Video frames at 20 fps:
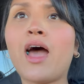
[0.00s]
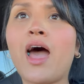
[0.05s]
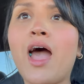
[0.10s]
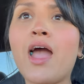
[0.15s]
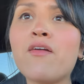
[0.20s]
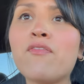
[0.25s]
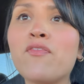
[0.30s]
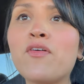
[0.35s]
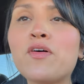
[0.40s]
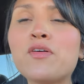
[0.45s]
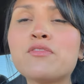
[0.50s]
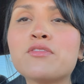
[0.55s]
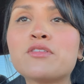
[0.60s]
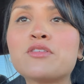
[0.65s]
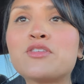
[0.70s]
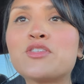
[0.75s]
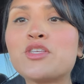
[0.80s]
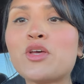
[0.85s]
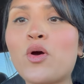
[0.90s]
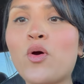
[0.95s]
I felt
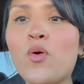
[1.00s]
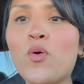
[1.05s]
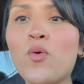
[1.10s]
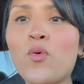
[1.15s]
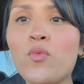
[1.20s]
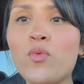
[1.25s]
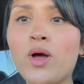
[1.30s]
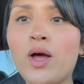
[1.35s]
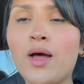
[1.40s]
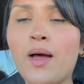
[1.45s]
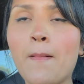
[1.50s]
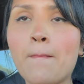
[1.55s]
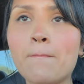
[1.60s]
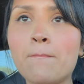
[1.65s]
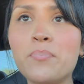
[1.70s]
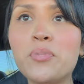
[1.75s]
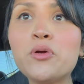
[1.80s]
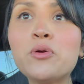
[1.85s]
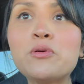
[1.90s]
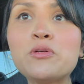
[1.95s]
so
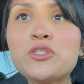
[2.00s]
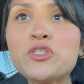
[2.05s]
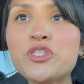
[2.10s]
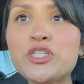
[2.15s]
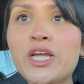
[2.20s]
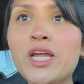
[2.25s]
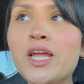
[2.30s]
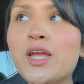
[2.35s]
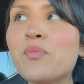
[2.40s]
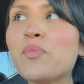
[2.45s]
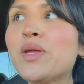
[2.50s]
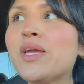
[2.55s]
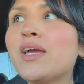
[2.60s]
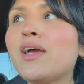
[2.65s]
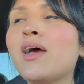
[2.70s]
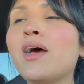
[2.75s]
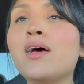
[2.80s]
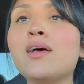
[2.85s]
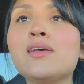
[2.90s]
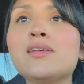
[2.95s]
bougie
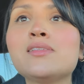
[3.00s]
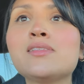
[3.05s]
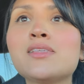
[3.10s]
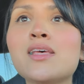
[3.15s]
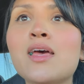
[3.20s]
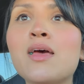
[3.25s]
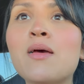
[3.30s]
because